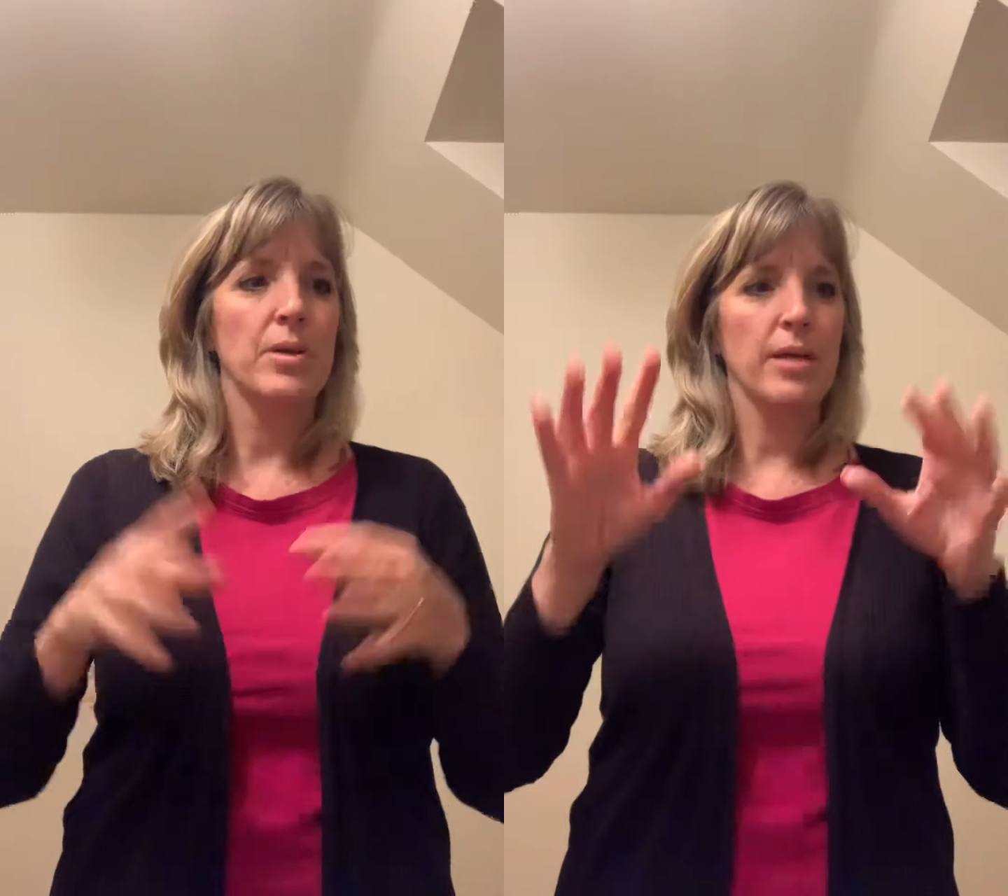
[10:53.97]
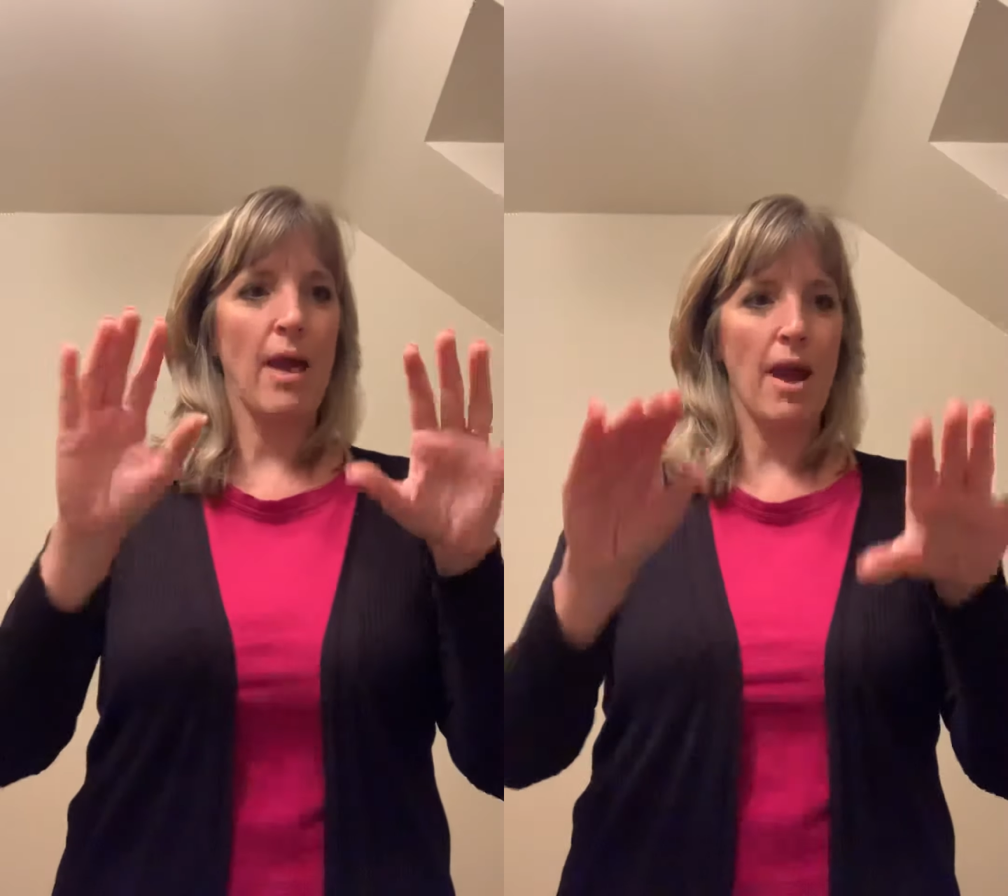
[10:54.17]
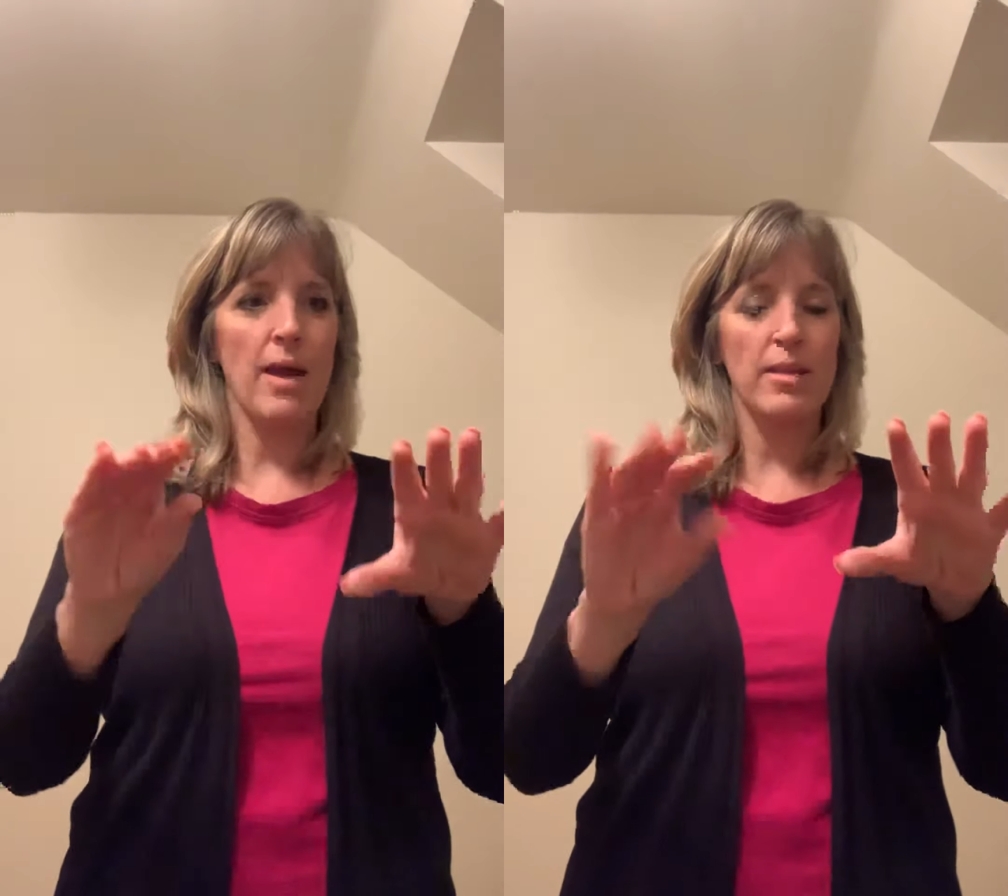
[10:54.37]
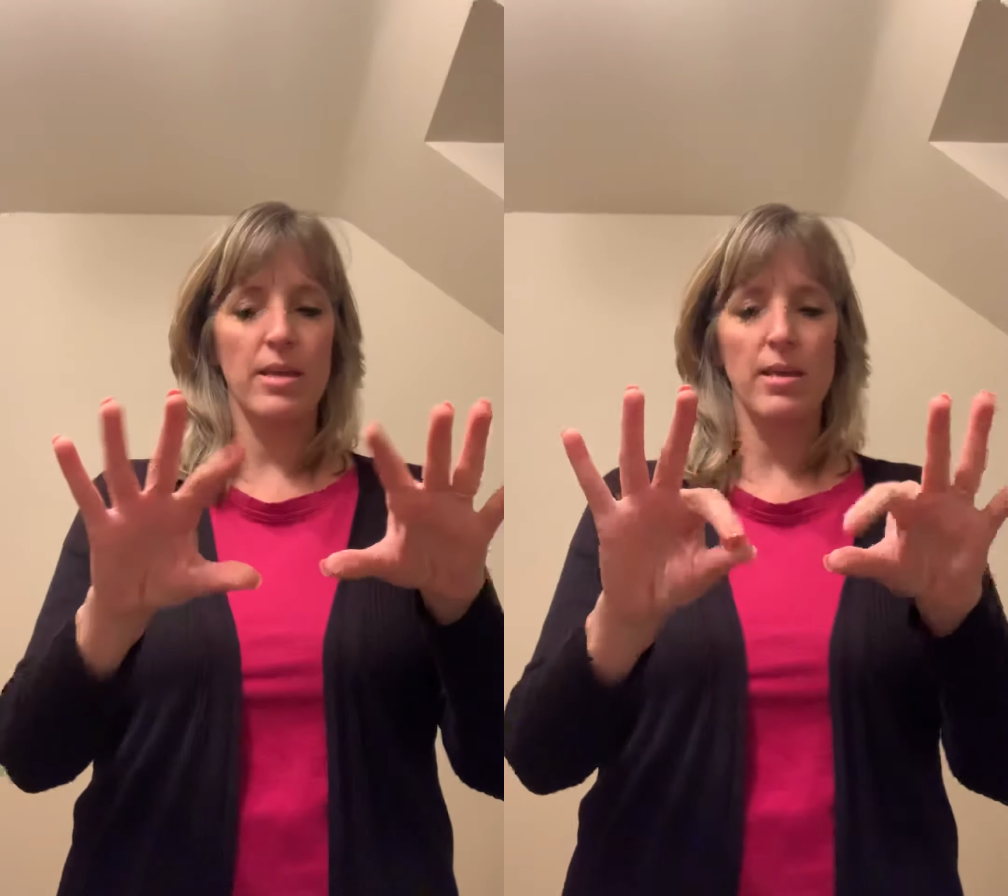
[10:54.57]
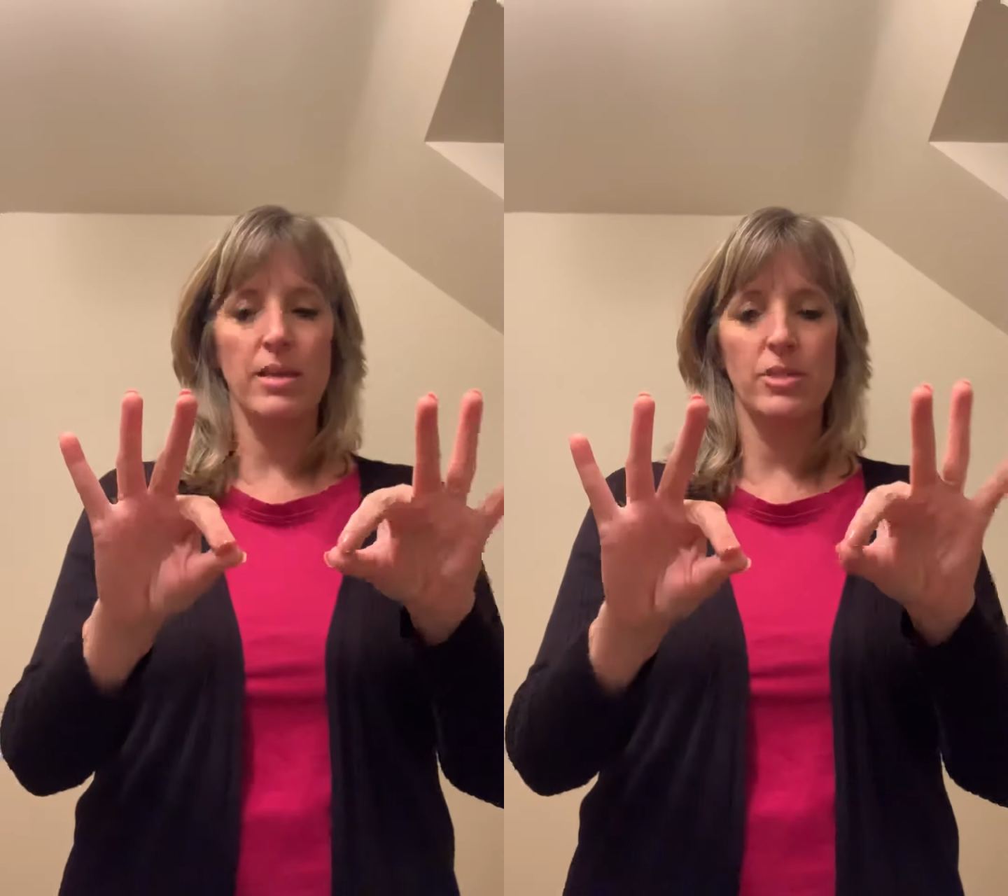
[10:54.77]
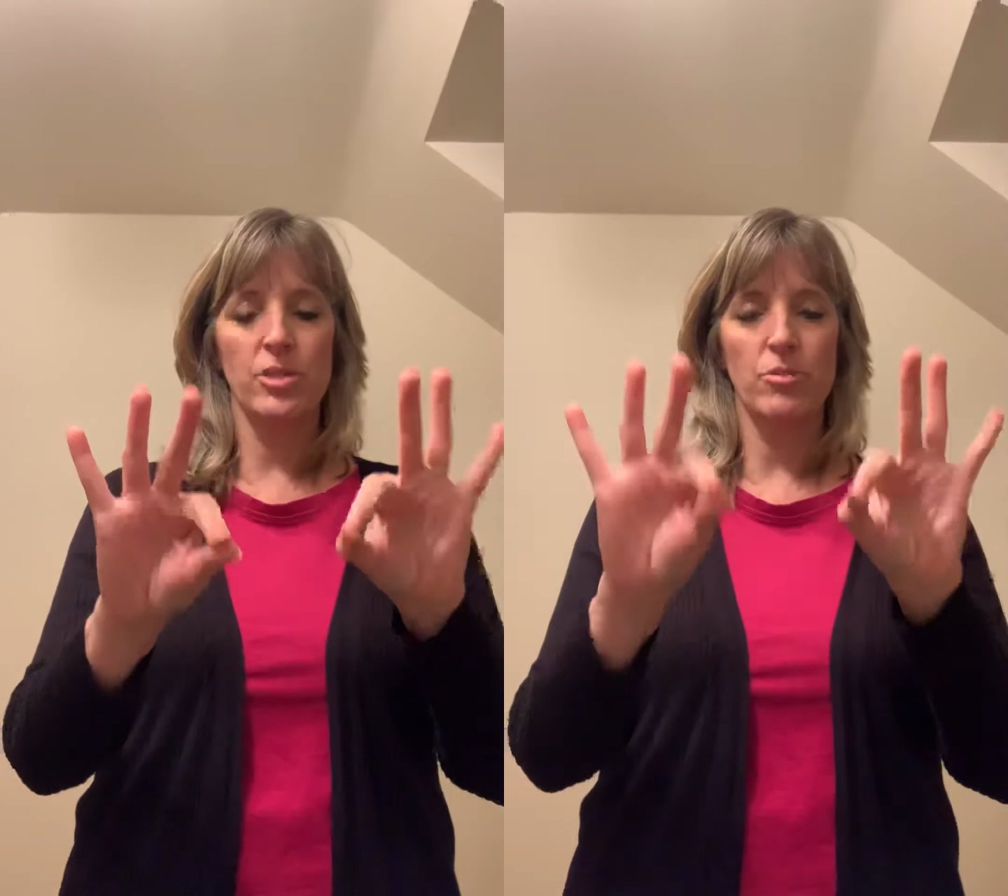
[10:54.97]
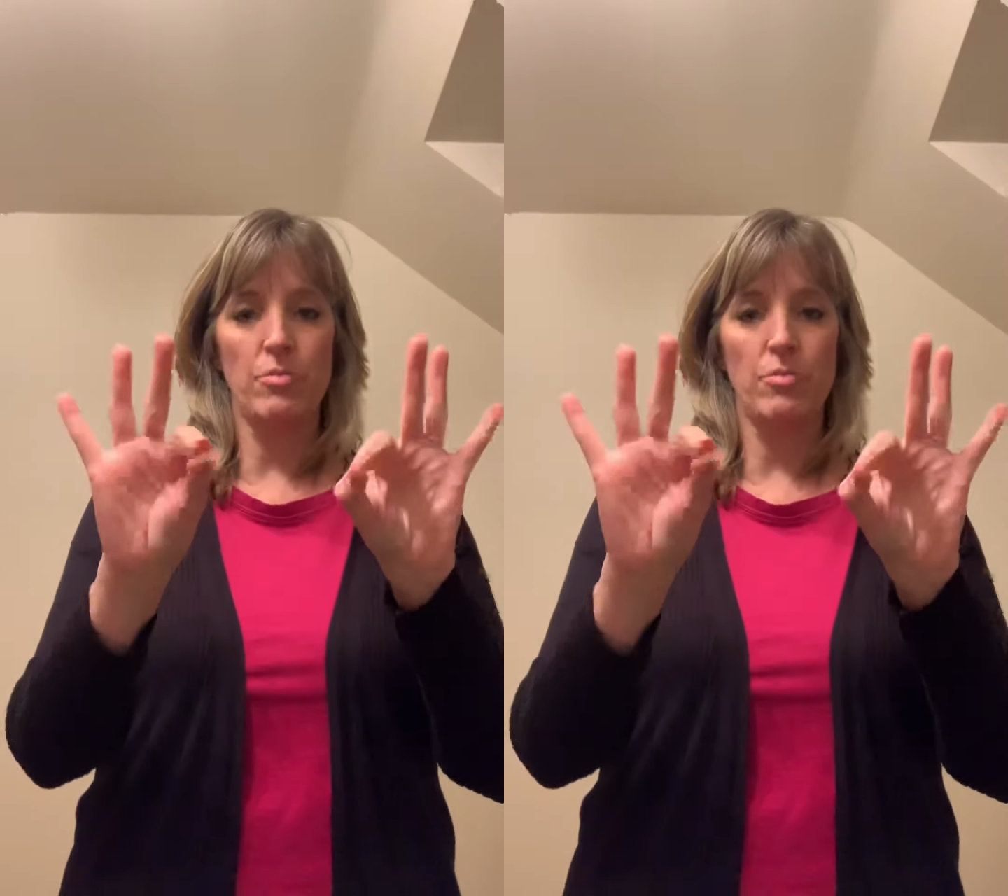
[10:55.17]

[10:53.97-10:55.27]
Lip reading: Cat is you